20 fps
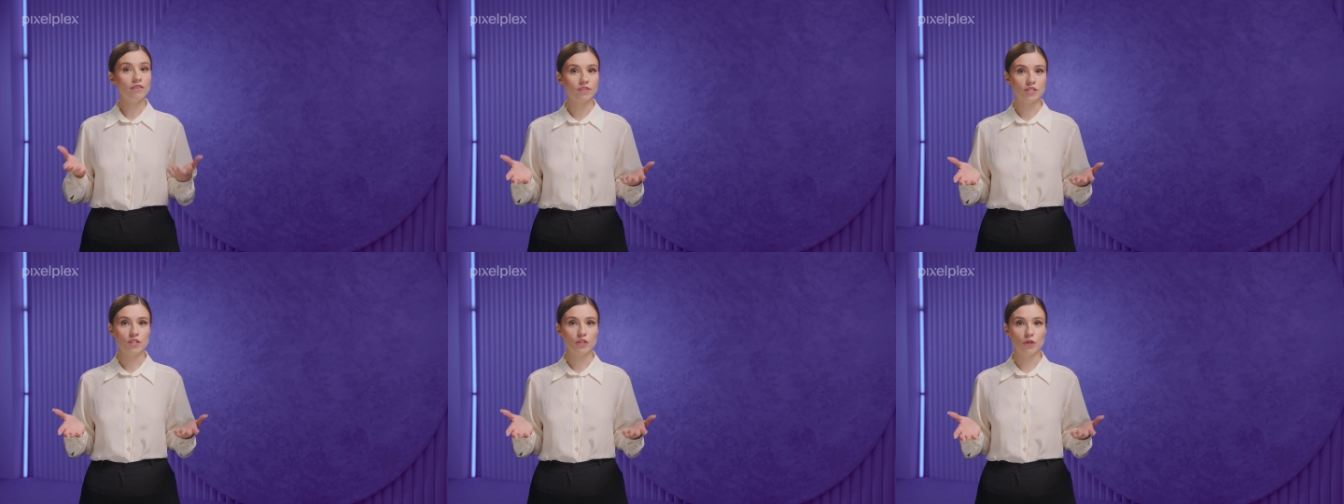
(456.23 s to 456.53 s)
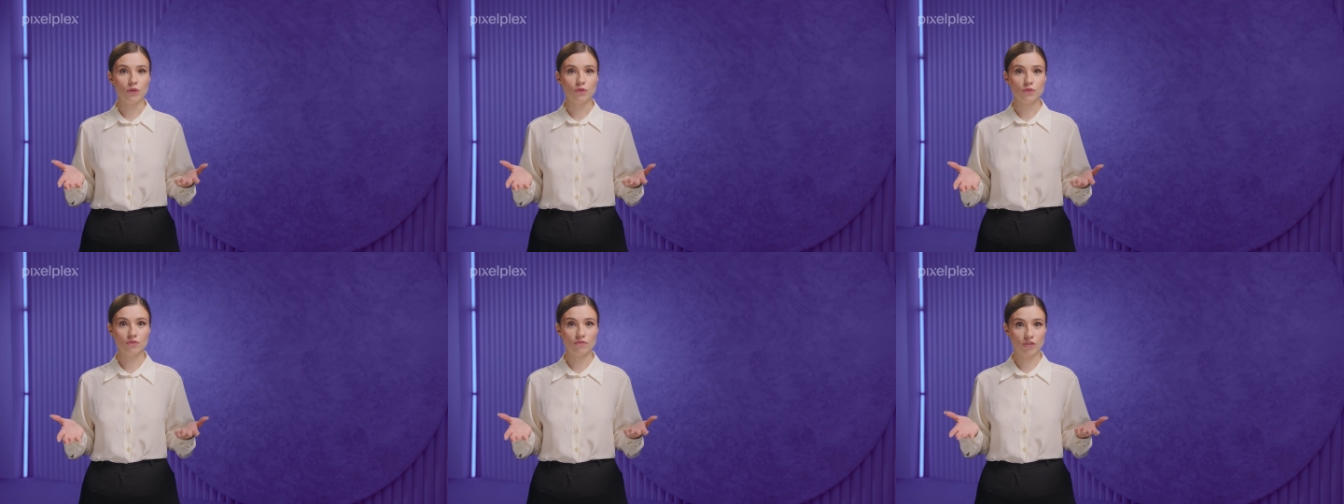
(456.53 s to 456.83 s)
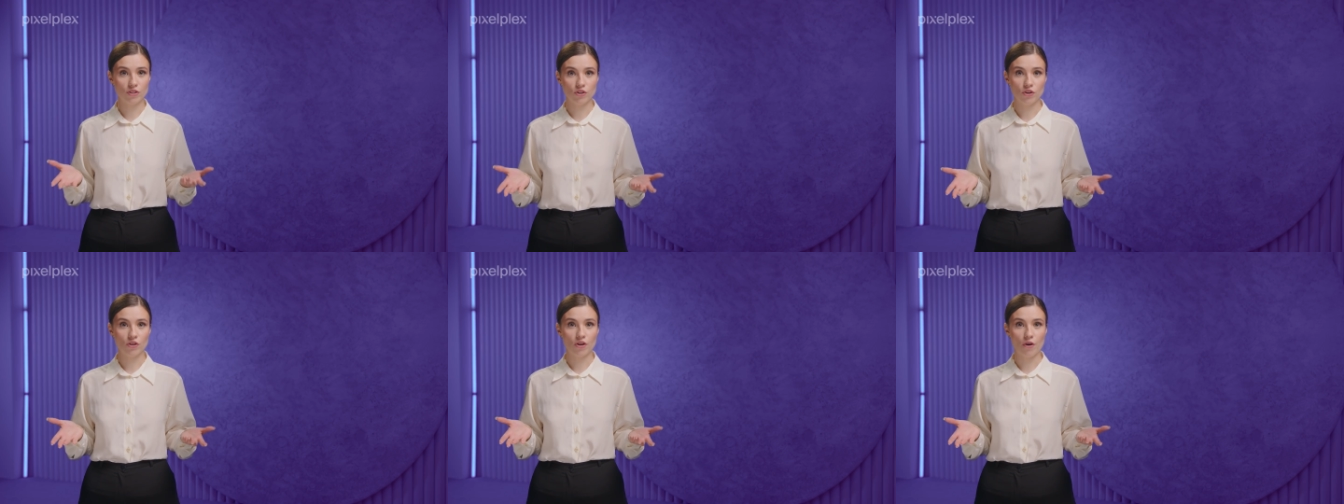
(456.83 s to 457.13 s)
other tools
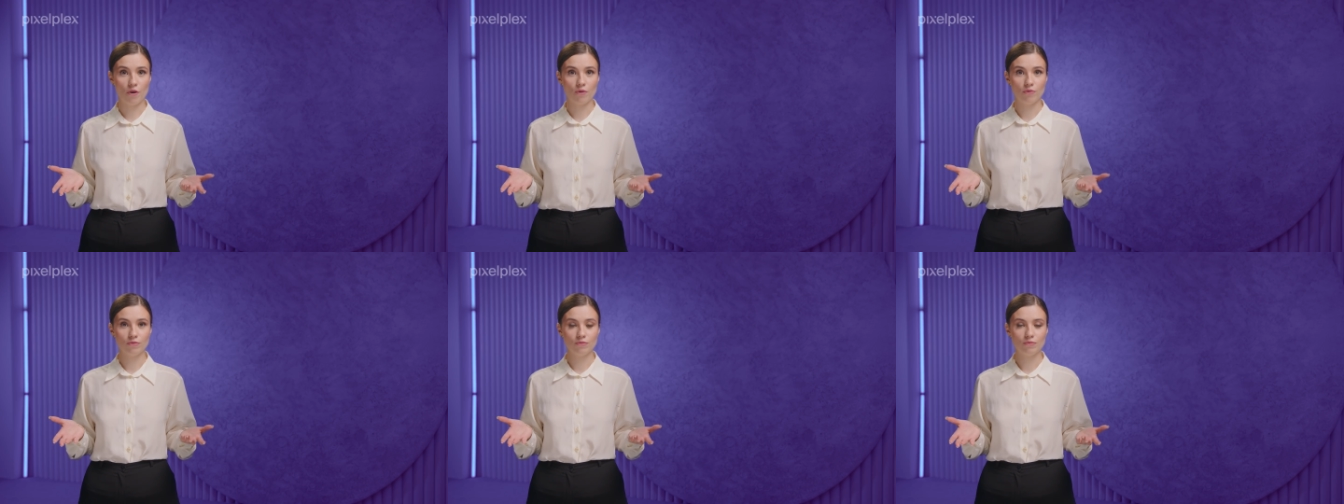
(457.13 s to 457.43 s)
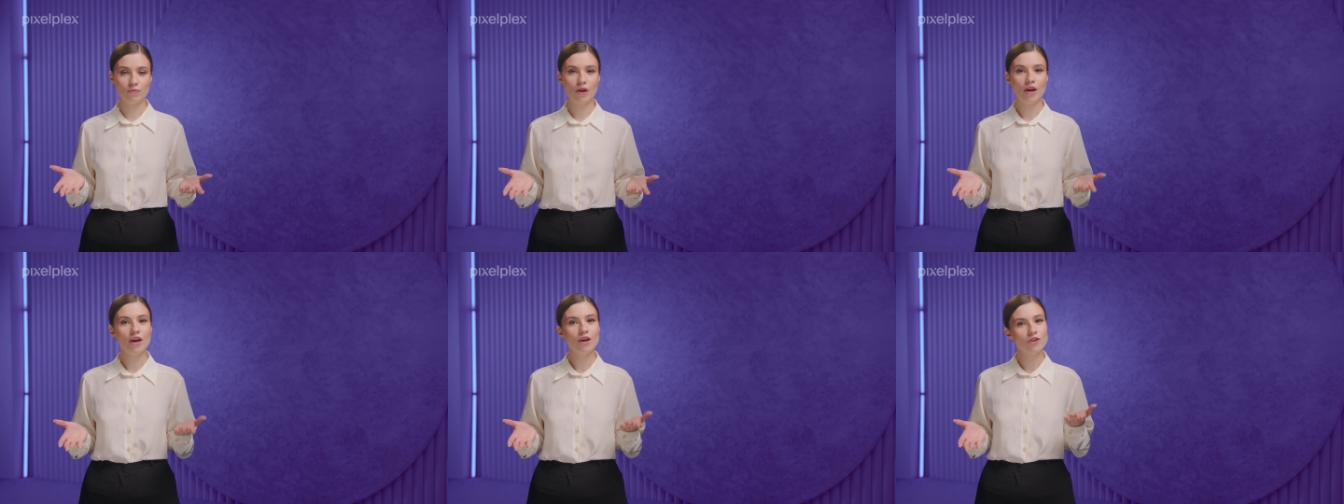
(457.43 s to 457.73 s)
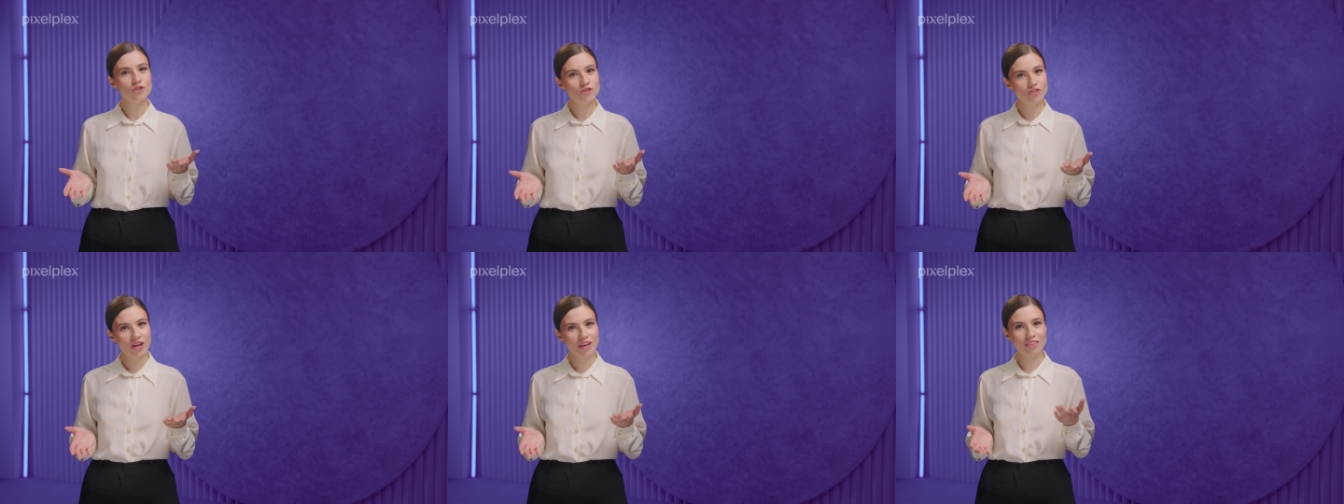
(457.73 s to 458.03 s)
that you know?
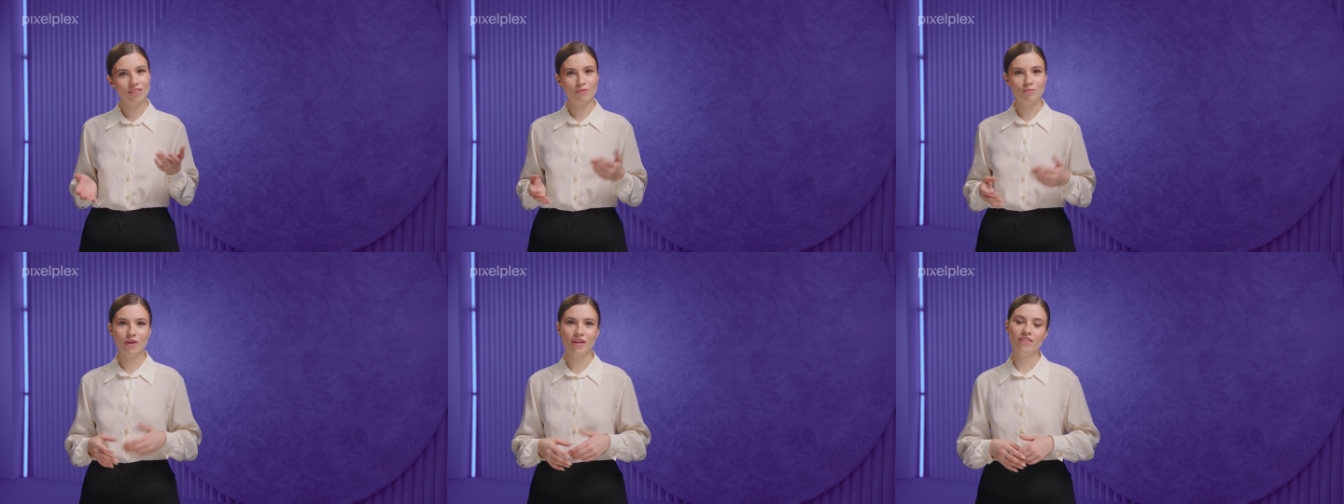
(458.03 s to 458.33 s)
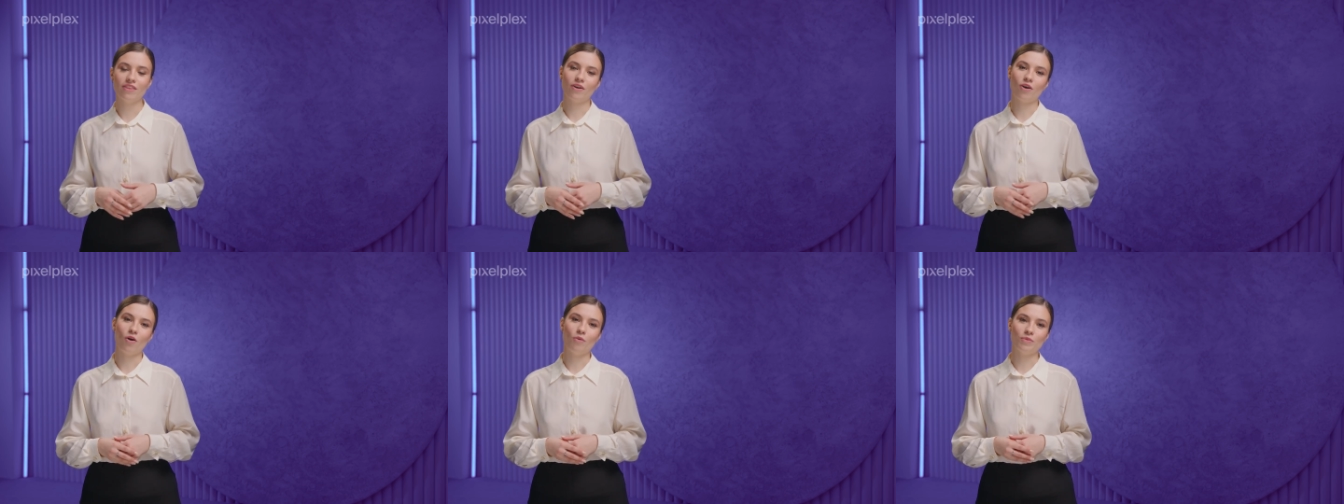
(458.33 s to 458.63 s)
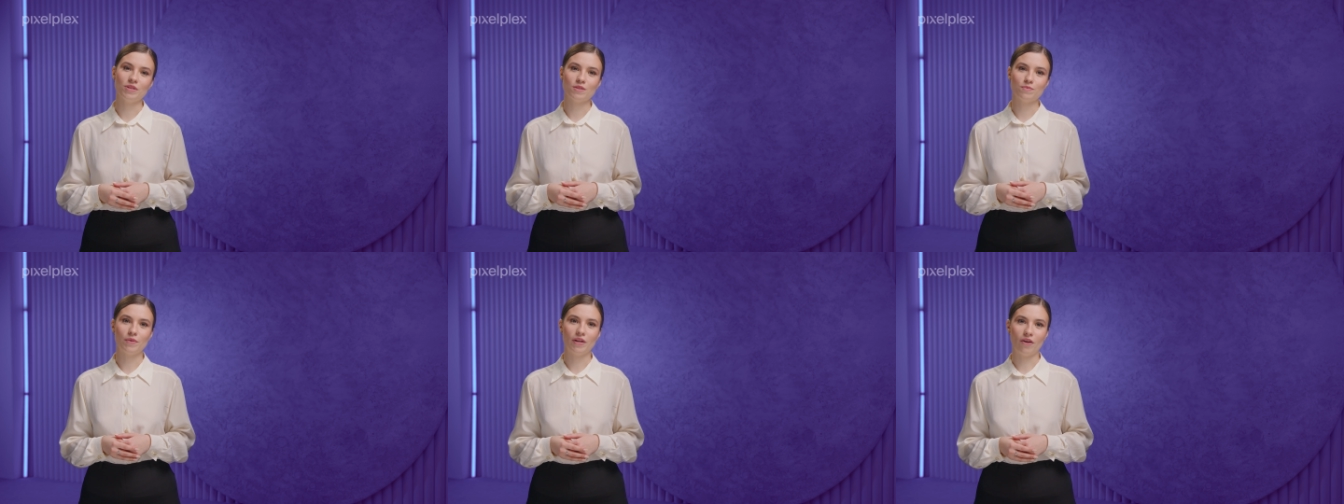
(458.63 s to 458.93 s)
Share them in the
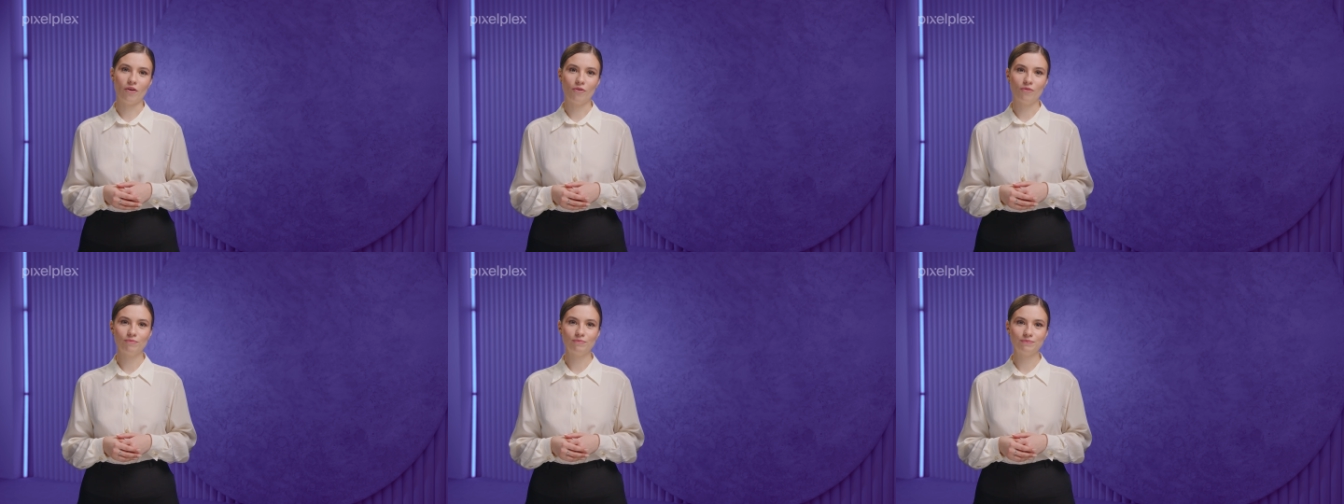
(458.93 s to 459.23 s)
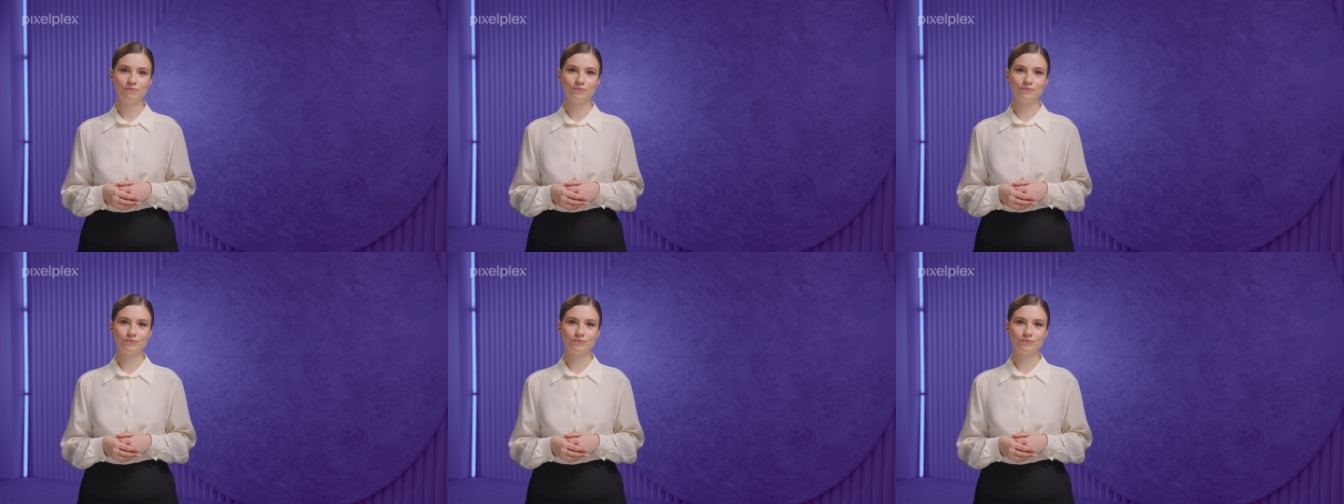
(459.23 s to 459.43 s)
comments below.